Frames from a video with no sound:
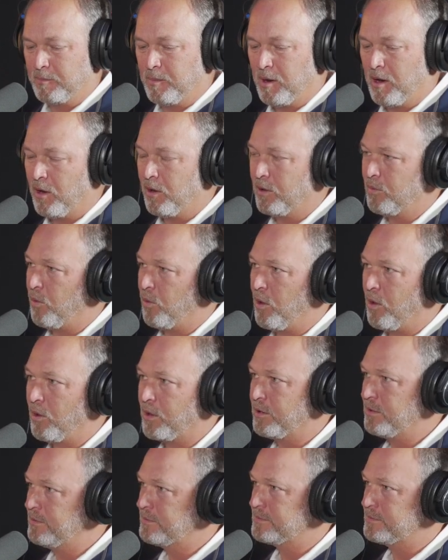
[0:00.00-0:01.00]
ball at
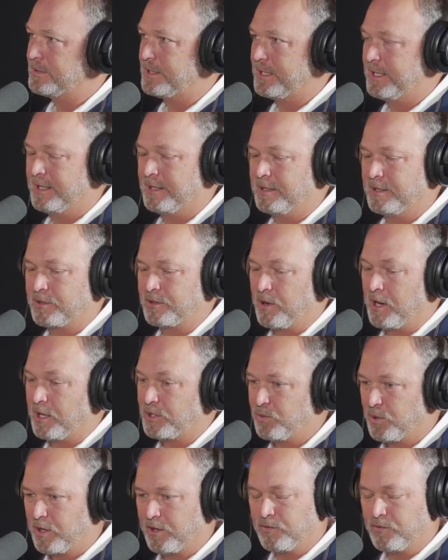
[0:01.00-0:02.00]
Walker. Yeah. Graduated